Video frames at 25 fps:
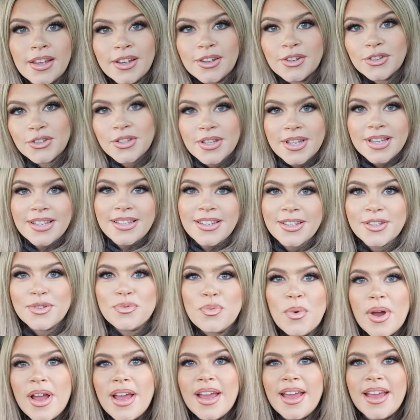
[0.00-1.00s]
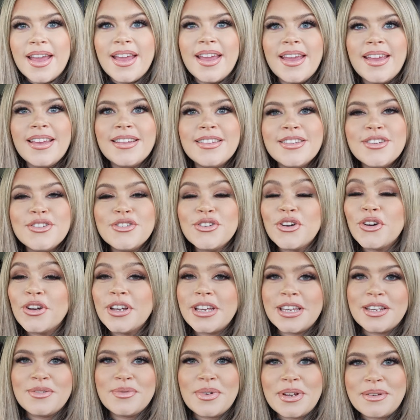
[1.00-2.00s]
So this is where it's
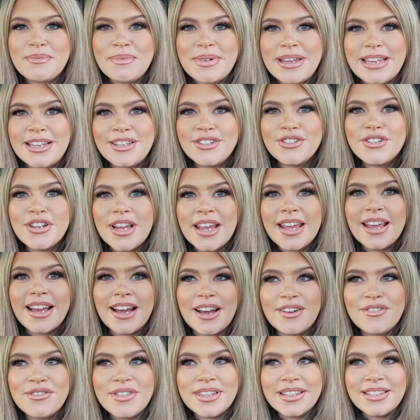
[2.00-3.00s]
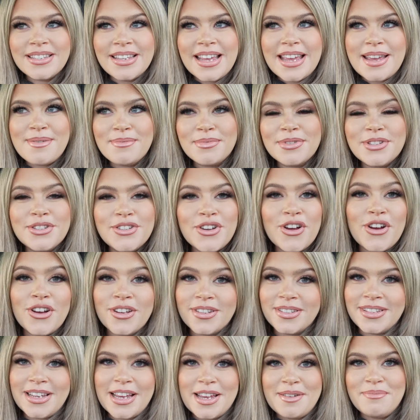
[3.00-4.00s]
annoying when me and Jake have the same star
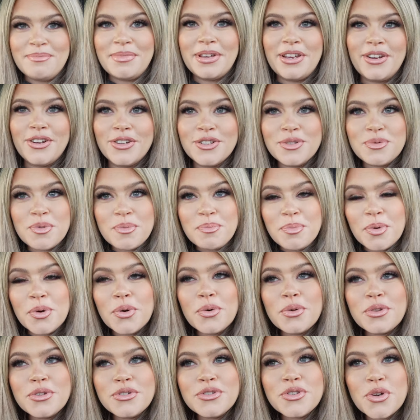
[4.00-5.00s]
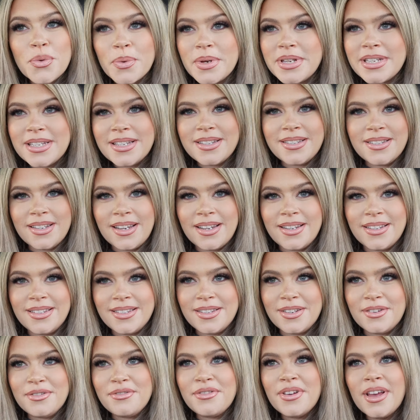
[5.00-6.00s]
sign because we're both so
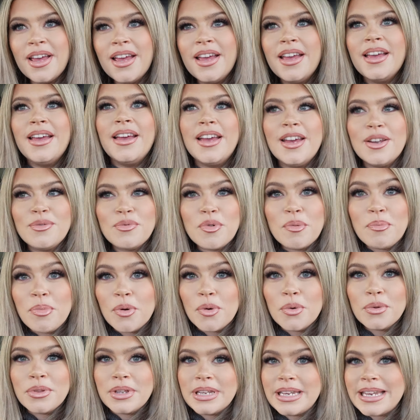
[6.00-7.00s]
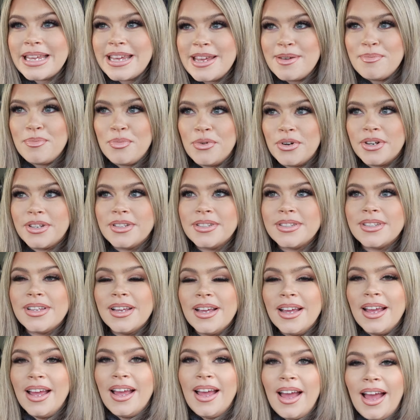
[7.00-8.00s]
indecisive and we're both Libras
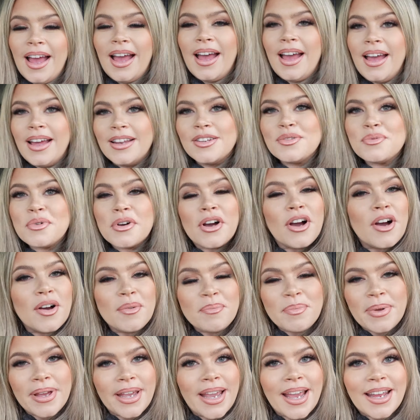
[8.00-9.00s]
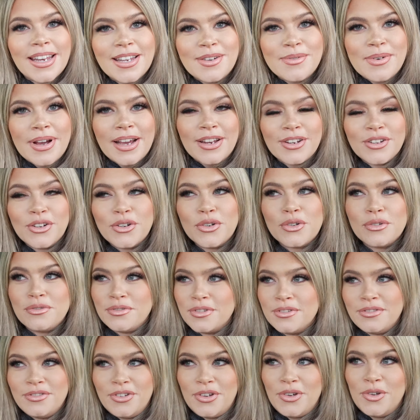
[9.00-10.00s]
and we can't pick anywhere to go for
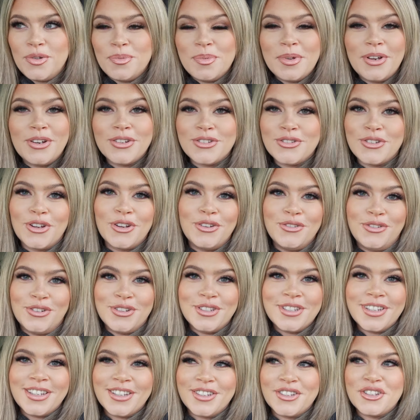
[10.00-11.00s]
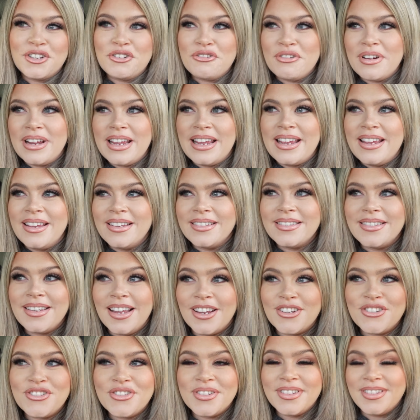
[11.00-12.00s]
food because none of us can agree
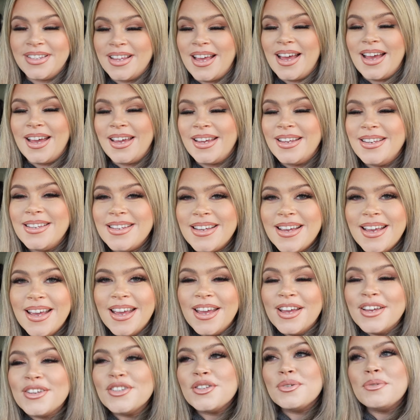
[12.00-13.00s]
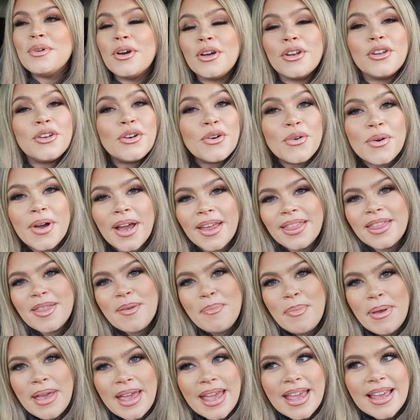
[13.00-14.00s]
slash decide. So we're gonna go and get the
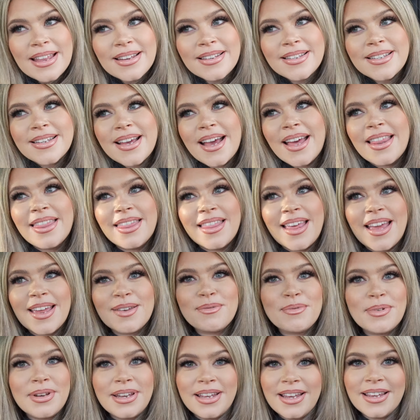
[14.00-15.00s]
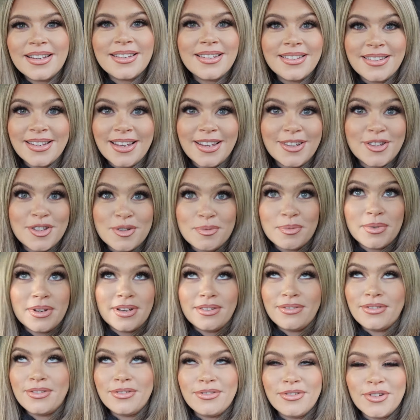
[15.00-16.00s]
paint and then we need to decide somewhere
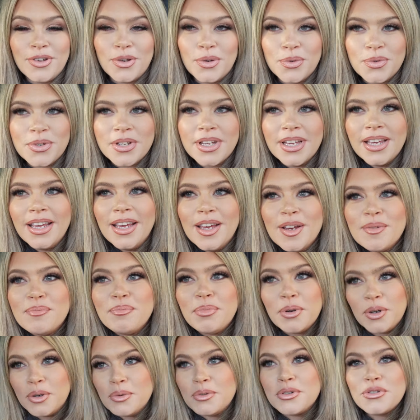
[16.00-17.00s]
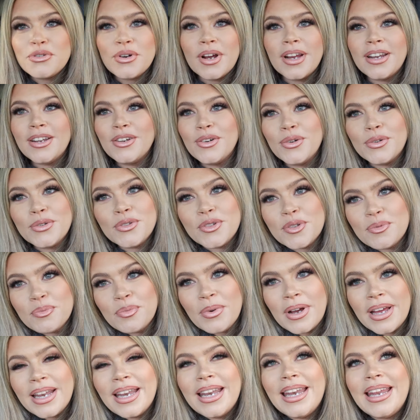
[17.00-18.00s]
for food. But we're trying to go
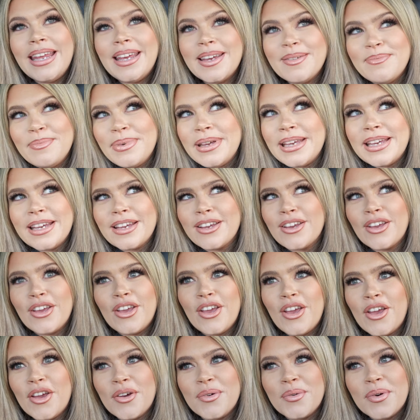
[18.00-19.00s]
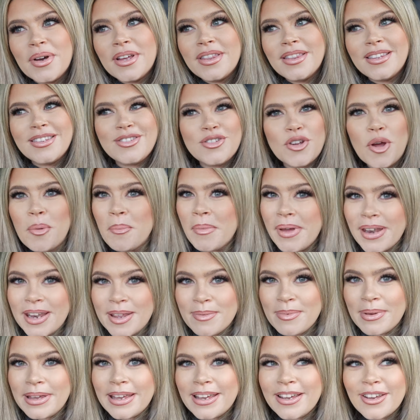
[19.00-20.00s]
somewhere near B&Q and there's not many
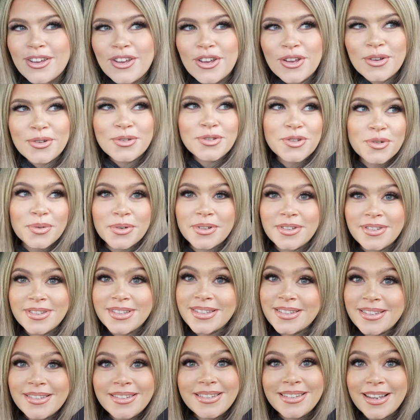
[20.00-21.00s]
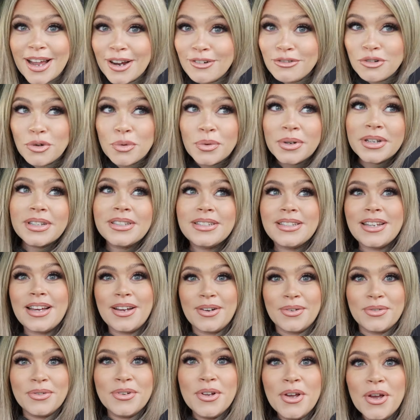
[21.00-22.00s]
B&Q, so it's narrowing it
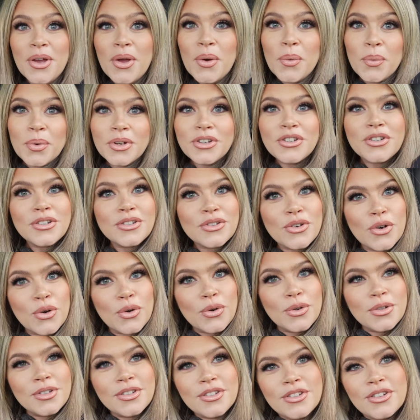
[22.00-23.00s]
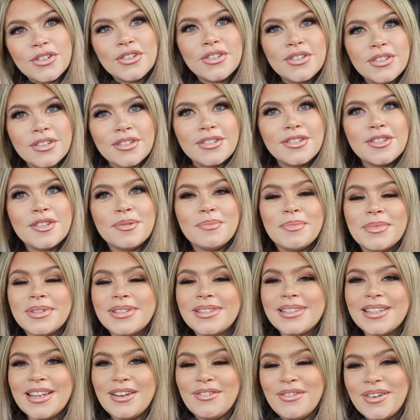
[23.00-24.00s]
down, which is causing us some
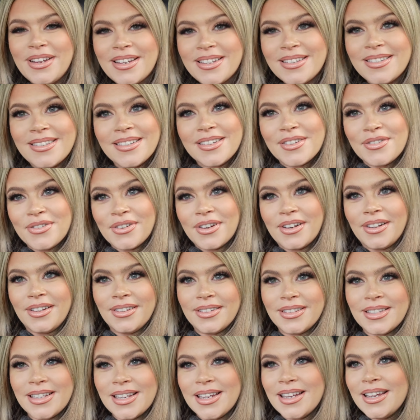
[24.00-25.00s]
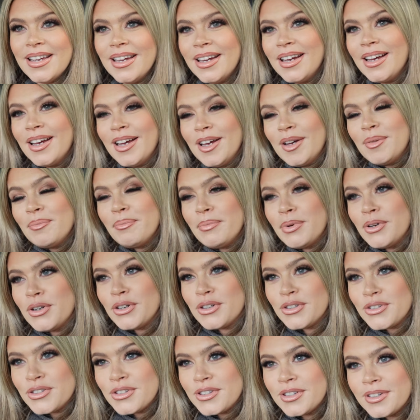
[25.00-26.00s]
serious difficulty.
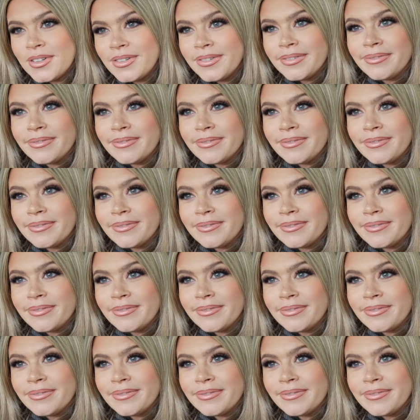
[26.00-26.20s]
But